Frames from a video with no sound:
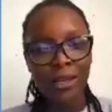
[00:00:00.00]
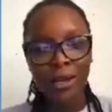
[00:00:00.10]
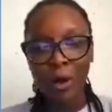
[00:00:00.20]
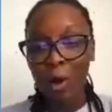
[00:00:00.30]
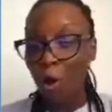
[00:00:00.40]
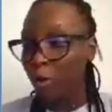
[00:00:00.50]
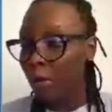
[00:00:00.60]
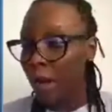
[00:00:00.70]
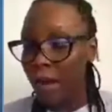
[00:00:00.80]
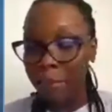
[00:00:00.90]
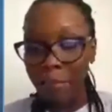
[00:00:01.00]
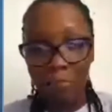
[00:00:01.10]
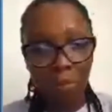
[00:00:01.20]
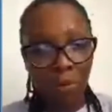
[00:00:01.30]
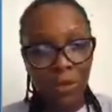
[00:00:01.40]
All my
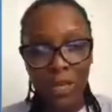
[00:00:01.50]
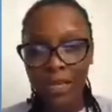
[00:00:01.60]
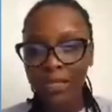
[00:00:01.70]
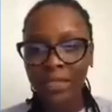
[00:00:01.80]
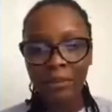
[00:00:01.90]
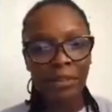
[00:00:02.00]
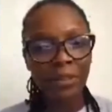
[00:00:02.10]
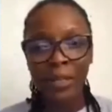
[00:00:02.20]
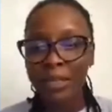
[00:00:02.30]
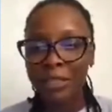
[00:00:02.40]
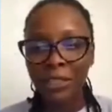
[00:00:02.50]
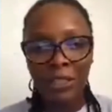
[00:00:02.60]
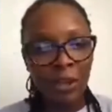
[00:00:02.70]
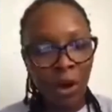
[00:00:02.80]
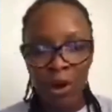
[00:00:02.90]
bookings, everything is
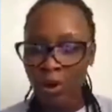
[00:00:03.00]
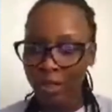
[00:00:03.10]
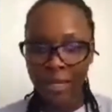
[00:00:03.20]
gone.